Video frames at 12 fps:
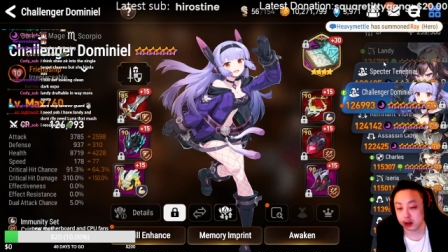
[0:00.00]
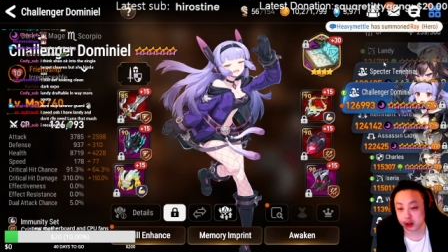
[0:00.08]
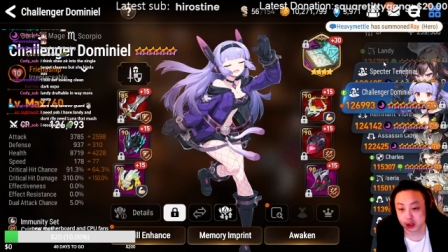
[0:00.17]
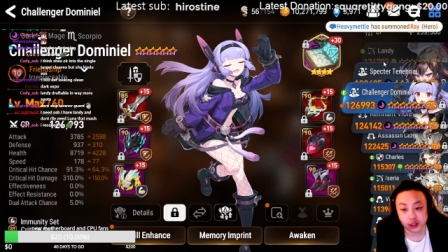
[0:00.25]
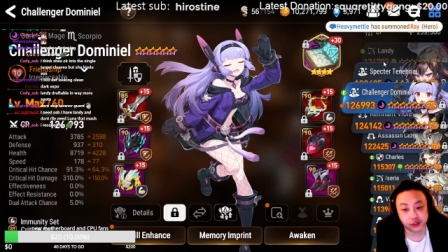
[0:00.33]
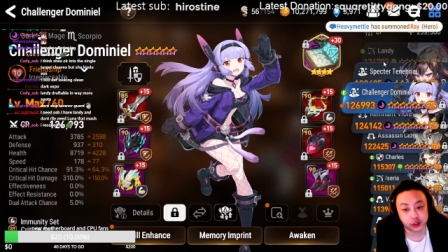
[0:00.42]

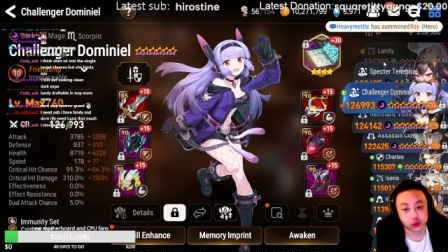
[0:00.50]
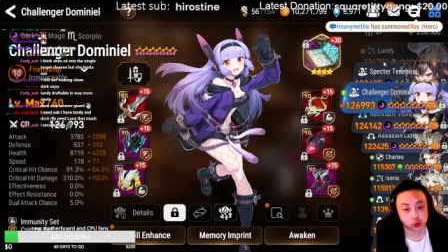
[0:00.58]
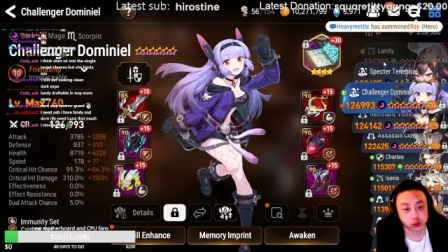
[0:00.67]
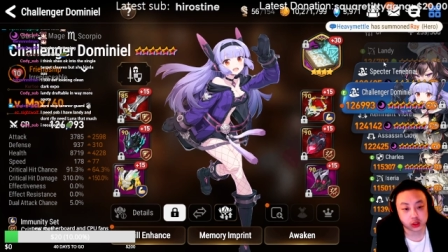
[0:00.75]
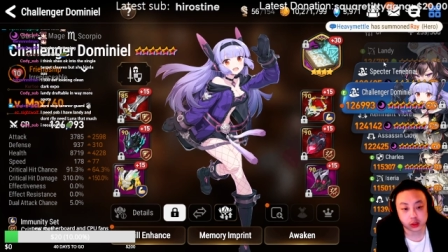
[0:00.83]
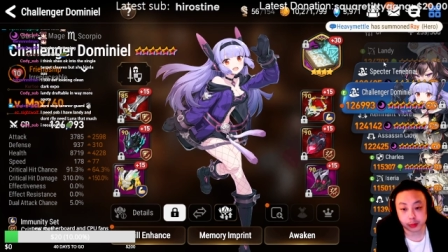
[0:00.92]
Cleave feels
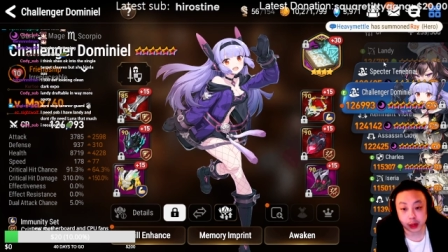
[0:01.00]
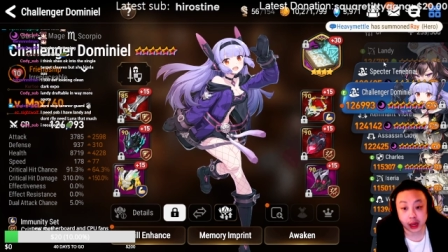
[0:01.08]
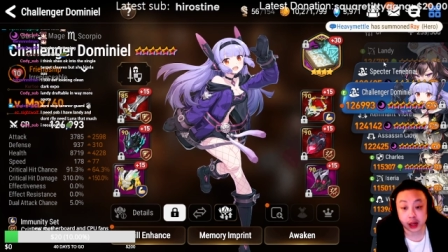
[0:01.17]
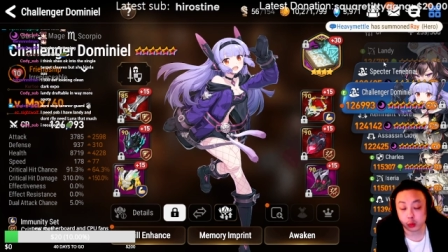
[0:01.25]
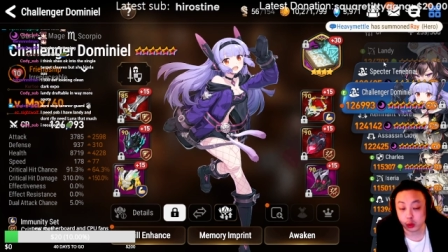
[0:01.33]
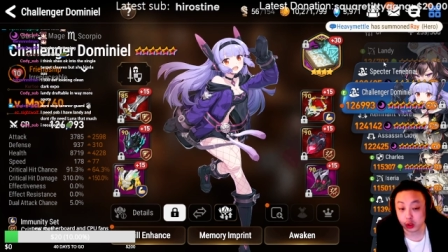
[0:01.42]
really
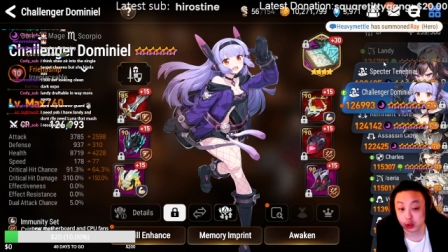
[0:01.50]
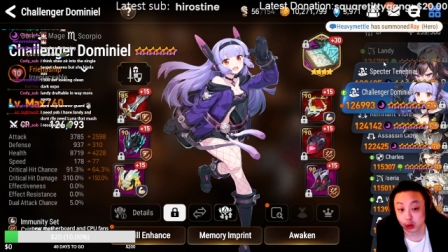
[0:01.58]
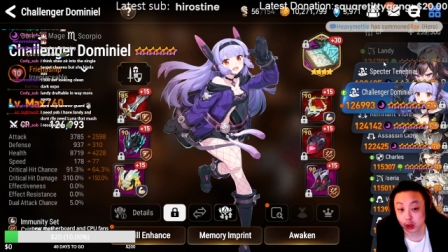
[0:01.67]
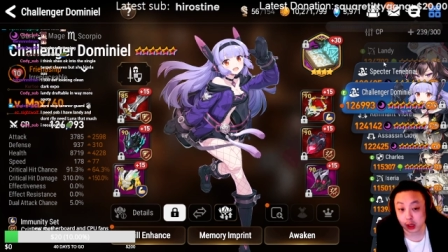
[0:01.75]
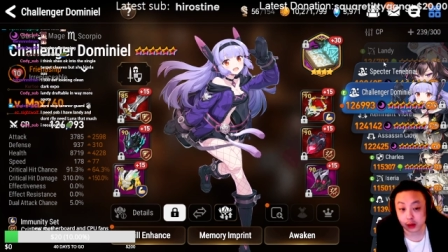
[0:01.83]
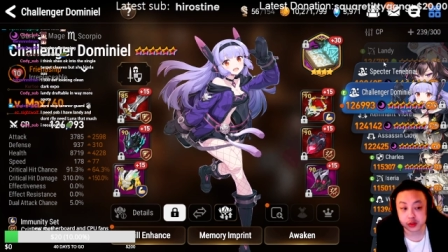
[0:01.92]
bad when you don't
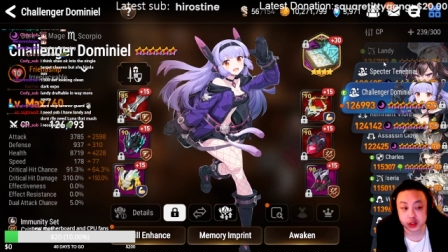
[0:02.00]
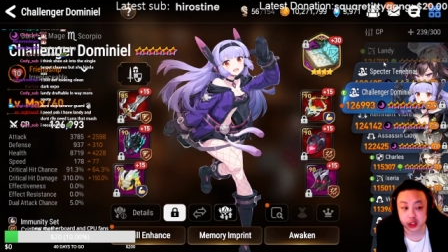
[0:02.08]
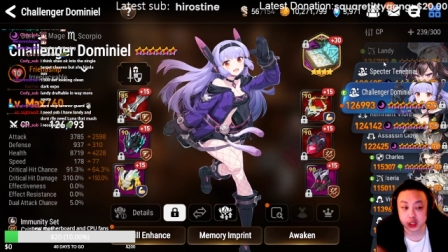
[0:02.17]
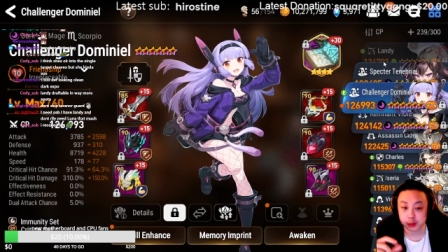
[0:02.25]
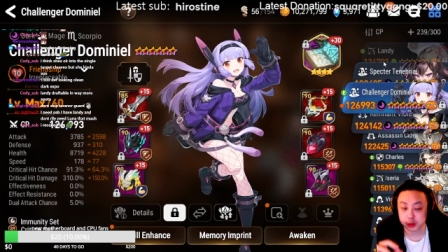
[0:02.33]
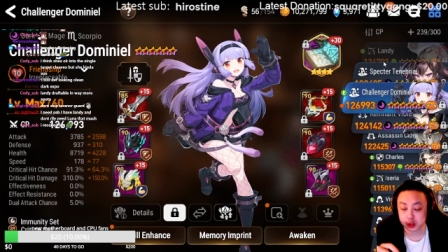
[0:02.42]
have Cidd
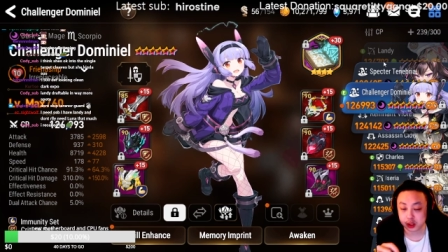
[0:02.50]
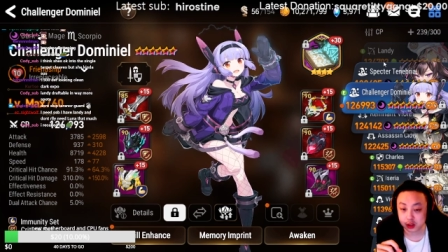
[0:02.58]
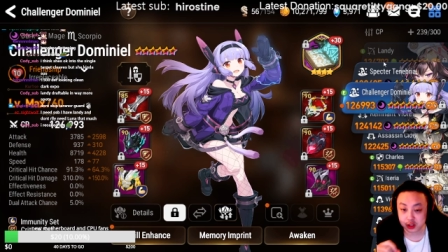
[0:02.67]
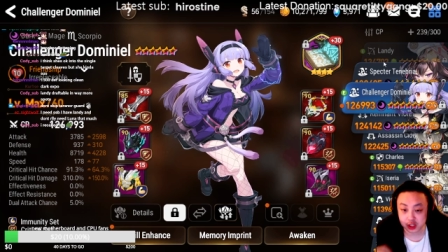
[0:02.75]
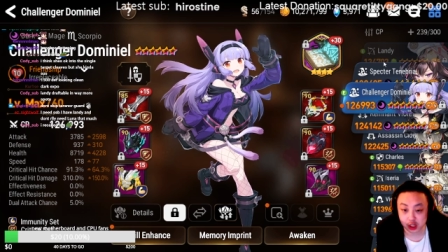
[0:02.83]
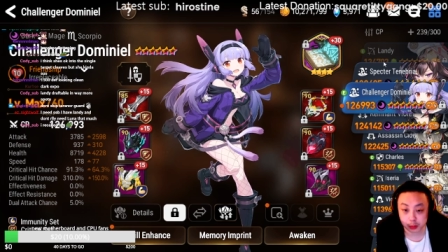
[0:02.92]
to either
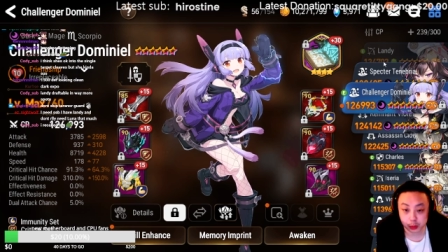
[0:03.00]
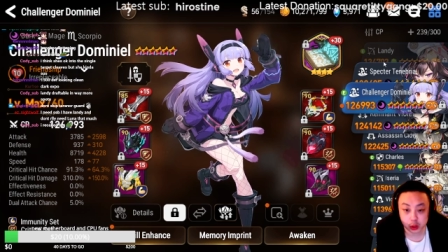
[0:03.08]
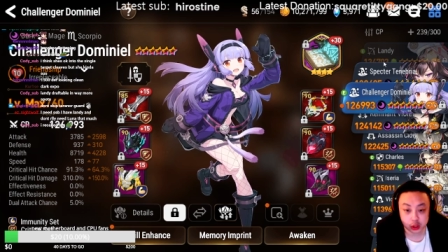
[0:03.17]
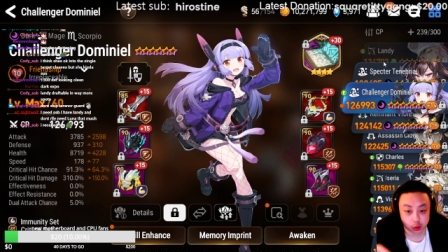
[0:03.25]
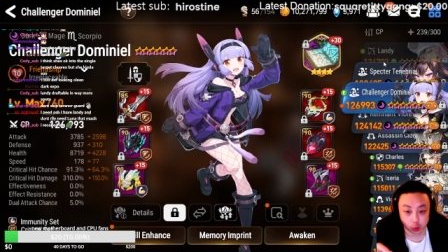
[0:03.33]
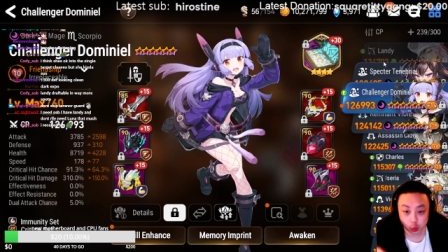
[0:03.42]
CR
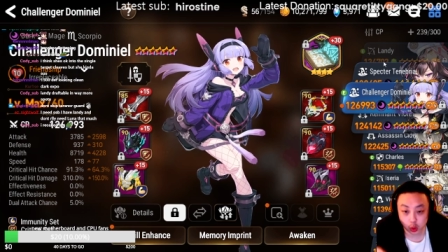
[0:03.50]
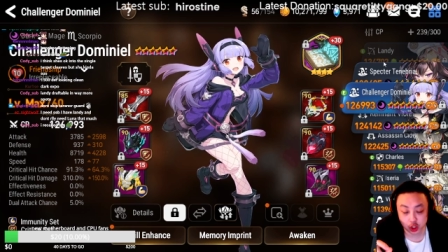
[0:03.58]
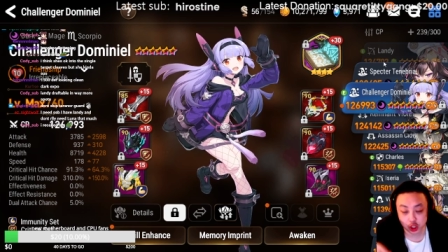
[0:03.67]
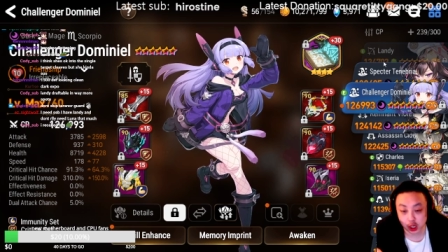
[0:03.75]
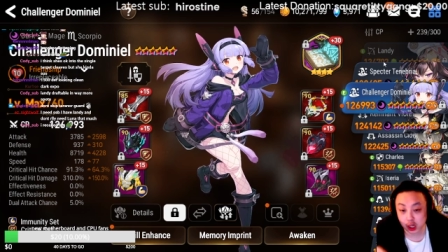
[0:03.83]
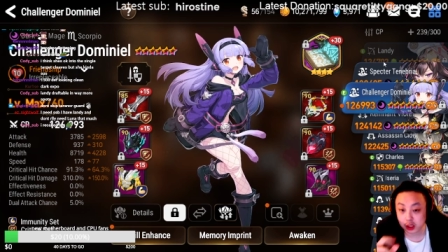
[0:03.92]
push or one
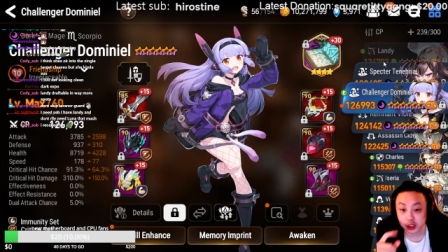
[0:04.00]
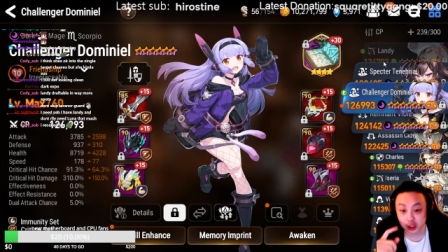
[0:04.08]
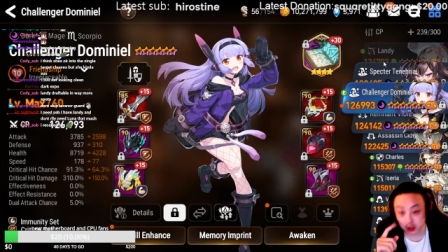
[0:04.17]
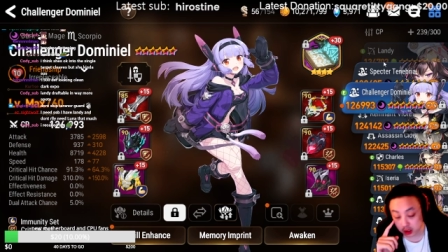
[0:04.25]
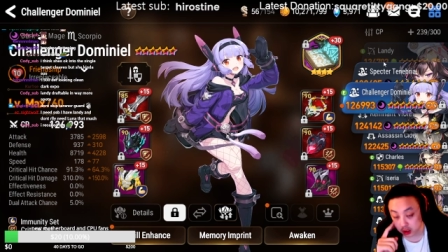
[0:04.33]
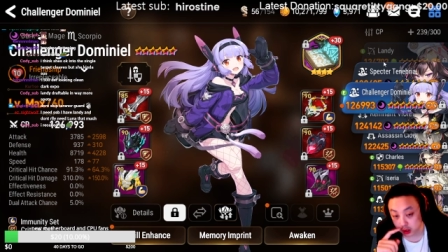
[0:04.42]
shot like
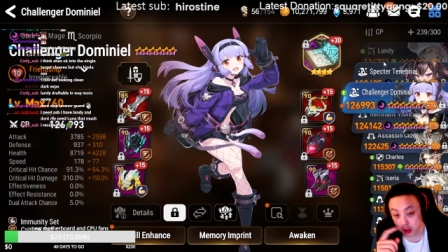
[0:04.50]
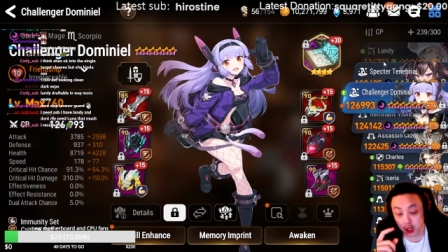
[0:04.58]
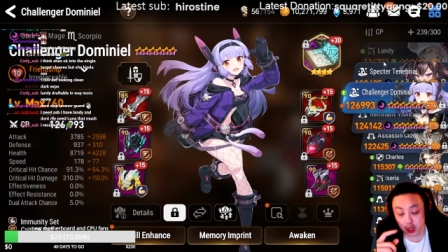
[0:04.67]
their